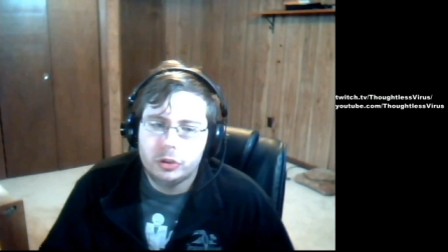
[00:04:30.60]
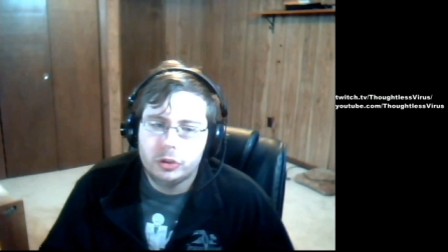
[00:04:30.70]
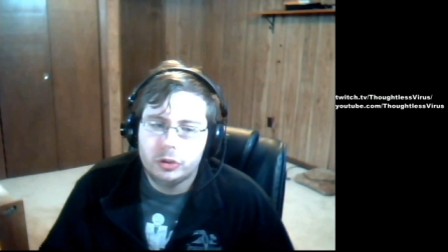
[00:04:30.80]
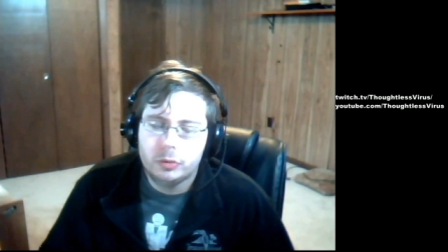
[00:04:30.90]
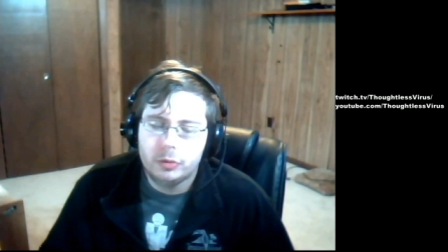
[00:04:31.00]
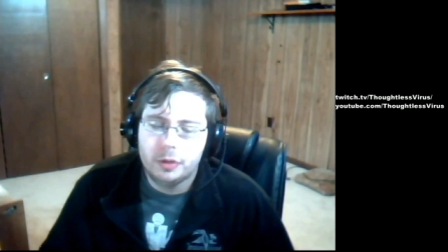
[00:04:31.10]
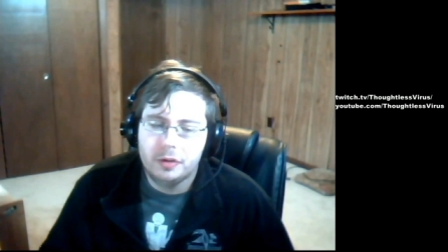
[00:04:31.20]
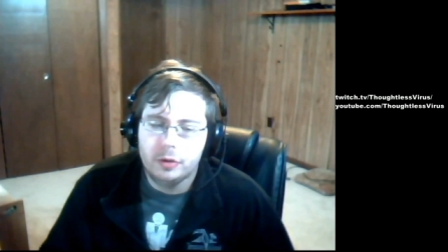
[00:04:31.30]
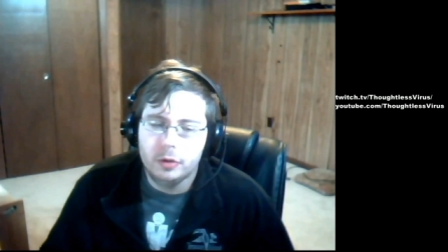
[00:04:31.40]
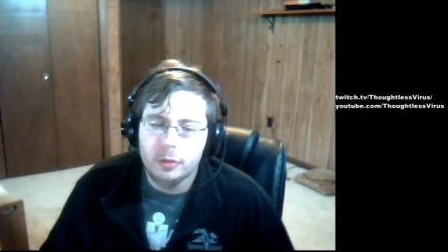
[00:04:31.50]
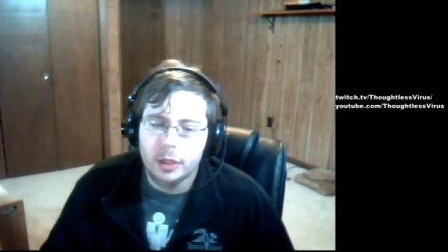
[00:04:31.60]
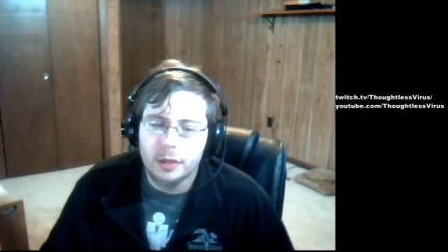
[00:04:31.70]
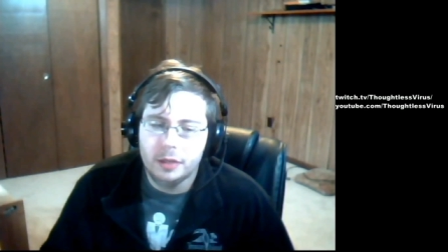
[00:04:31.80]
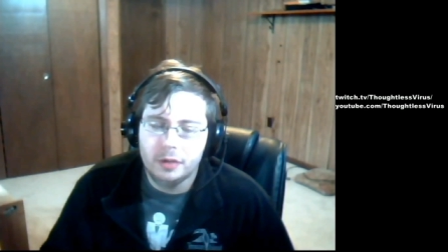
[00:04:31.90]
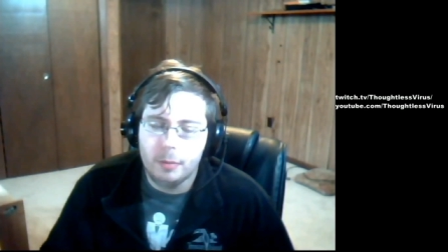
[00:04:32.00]
What's the new one that I
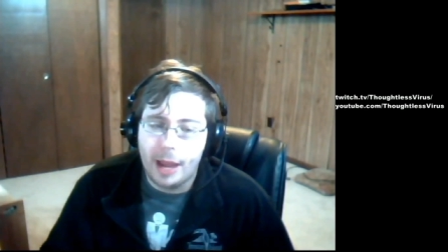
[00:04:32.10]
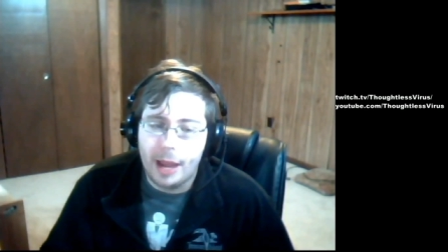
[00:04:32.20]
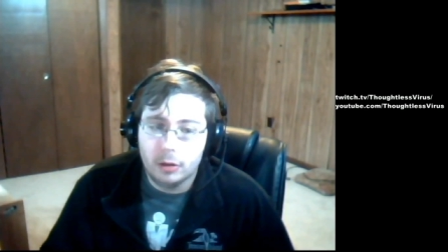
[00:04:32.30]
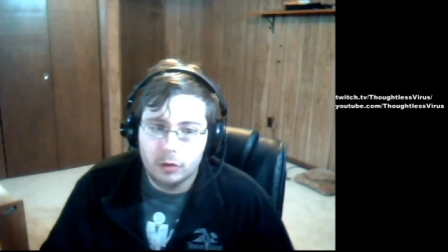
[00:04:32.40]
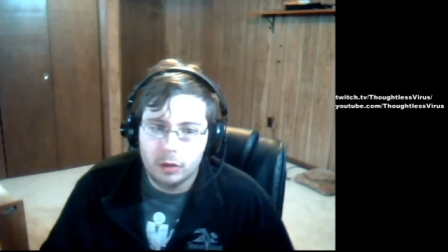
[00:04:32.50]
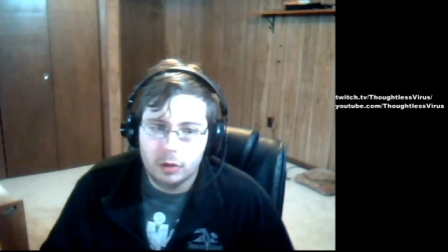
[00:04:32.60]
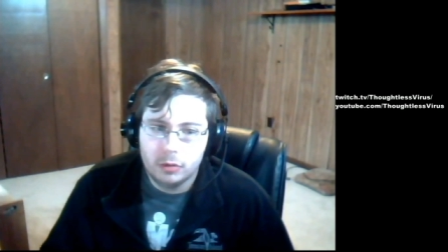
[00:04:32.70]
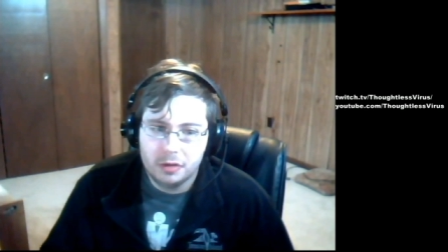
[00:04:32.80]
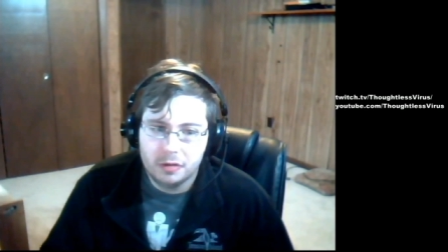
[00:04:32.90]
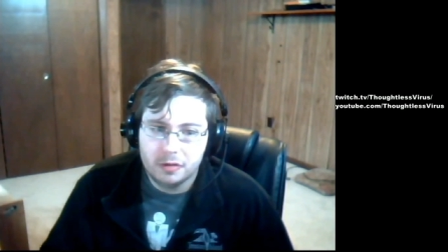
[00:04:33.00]
saw? Battlegrounds.